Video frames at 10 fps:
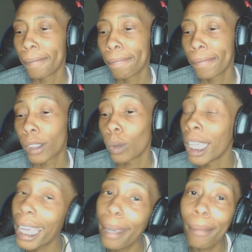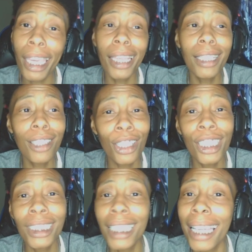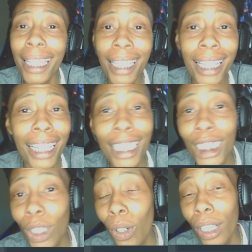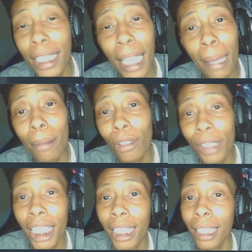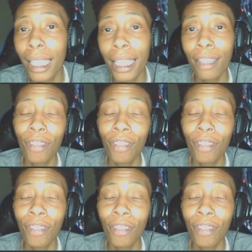So yeah, man, Thursday it's on Game 3 in LA,